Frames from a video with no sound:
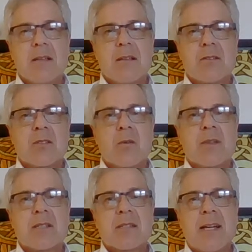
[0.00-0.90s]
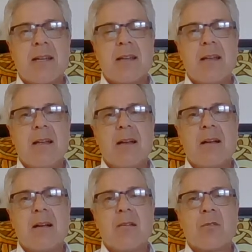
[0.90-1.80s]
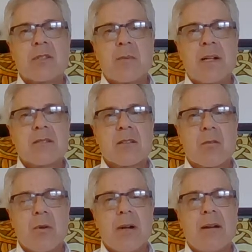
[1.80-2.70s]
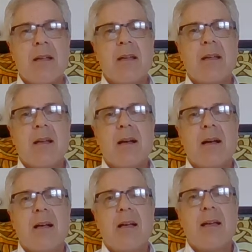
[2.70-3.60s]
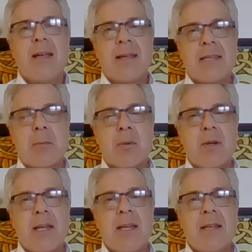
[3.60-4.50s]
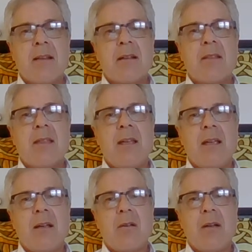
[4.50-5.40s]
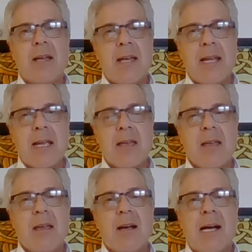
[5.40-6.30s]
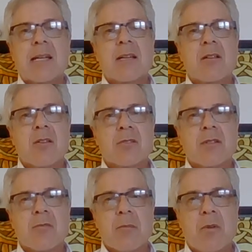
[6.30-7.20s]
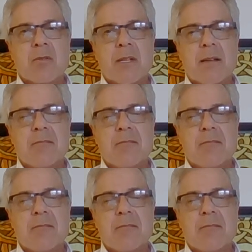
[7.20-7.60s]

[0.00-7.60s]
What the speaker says: So when the site responds to the query and they put in the headache, I can close it remotely.